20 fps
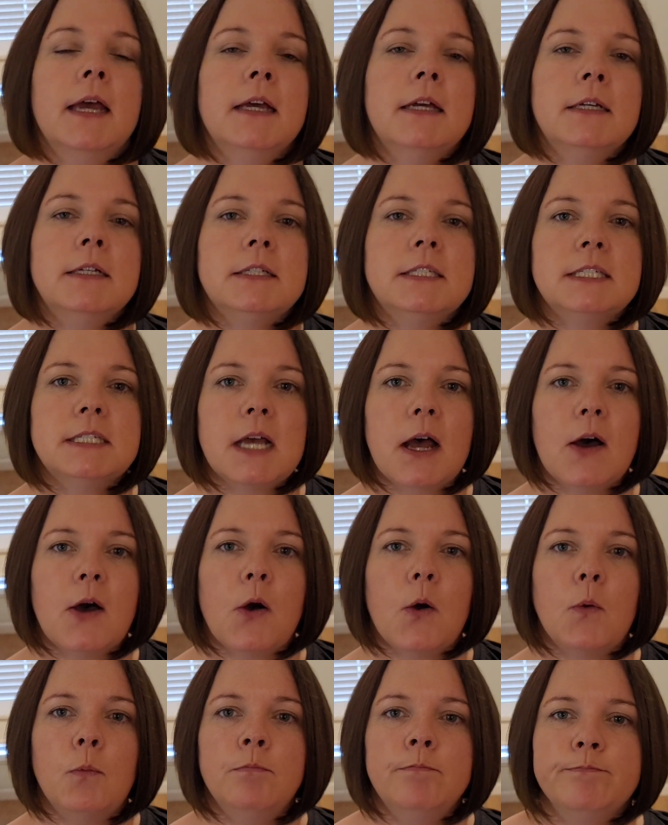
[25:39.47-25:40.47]

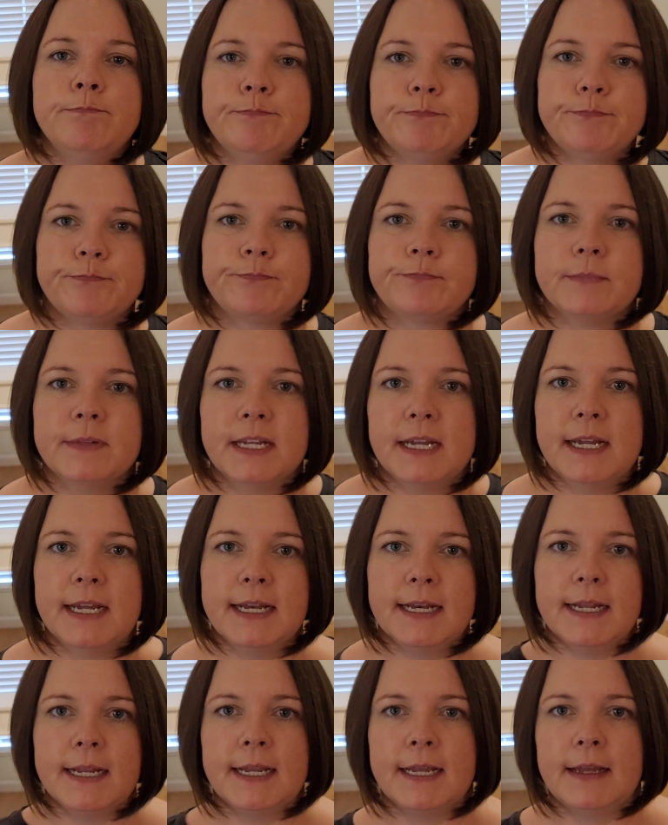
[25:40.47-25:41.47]
So
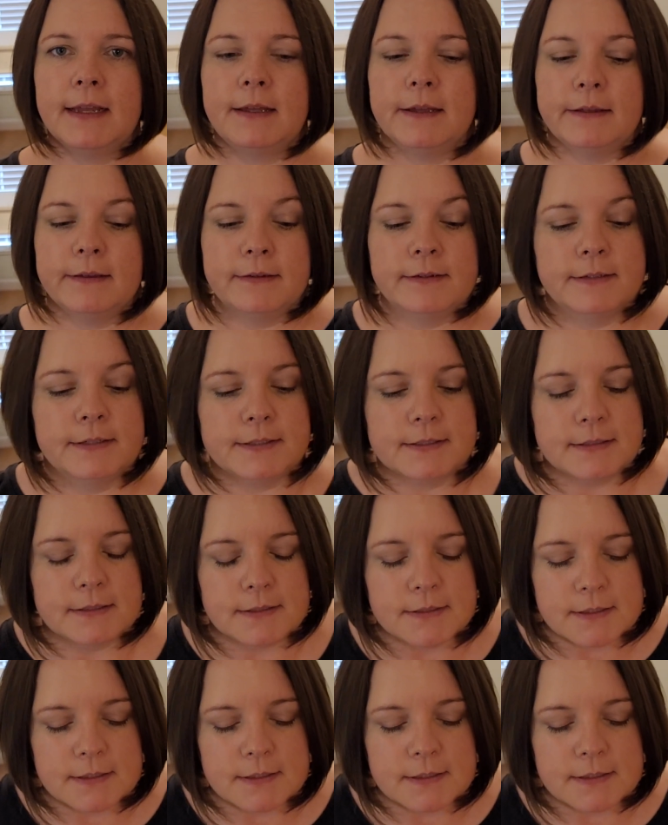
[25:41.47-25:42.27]
it is,